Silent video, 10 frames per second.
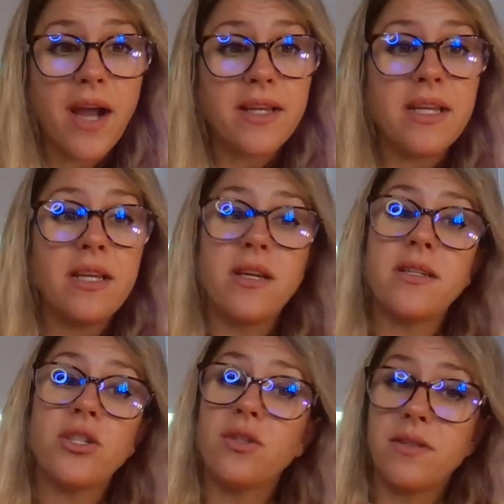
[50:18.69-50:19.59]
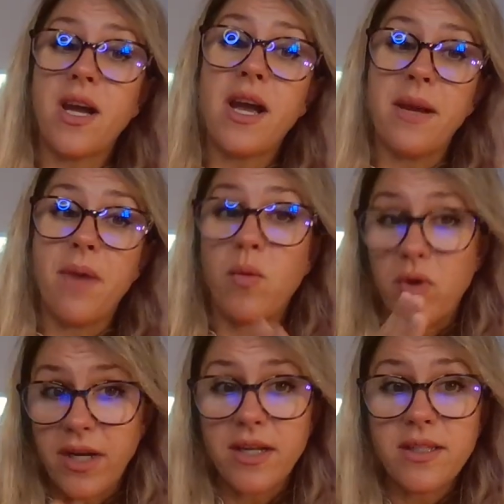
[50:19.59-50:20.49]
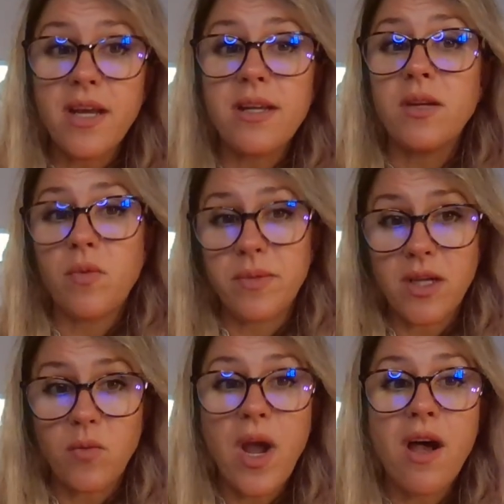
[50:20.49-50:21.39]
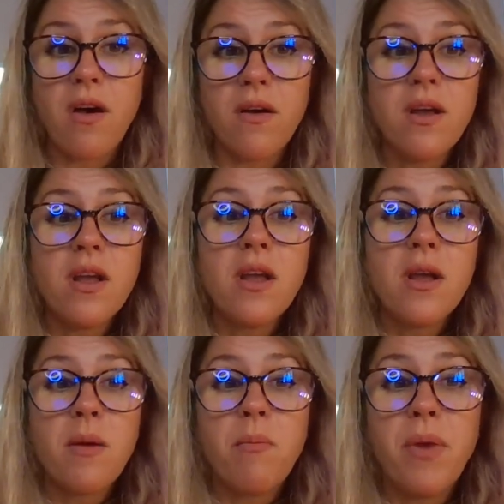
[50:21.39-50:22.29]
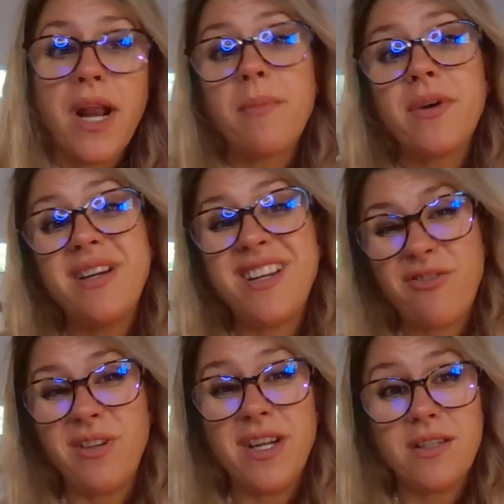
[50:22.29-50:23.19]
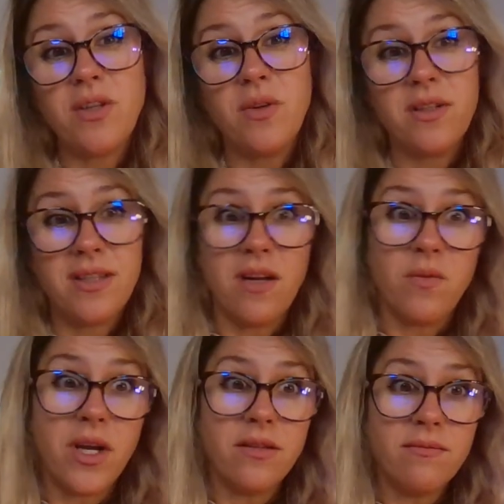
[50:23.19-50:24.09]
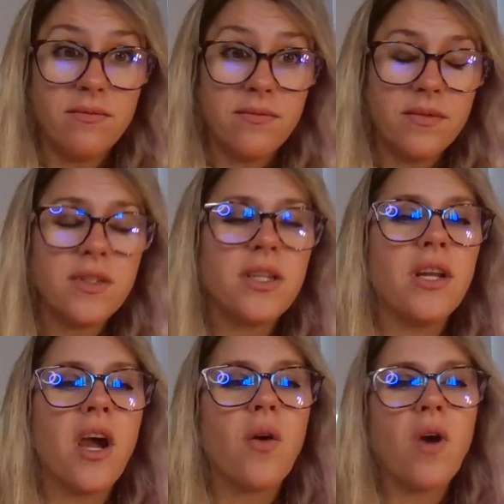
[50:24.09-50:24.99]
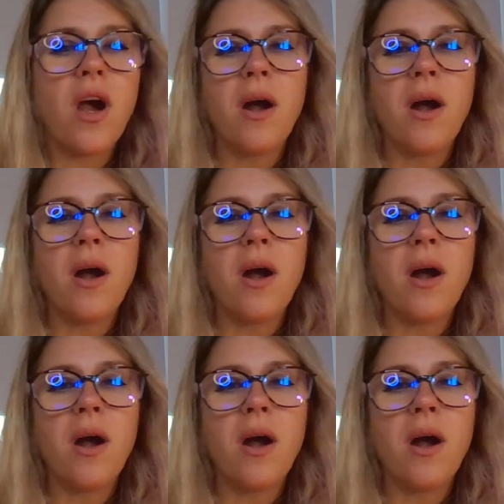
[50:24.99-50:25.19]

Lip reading: I need additional time. I will get it done and it will be done well, but I'm going to need 3 days to instead of one, you know?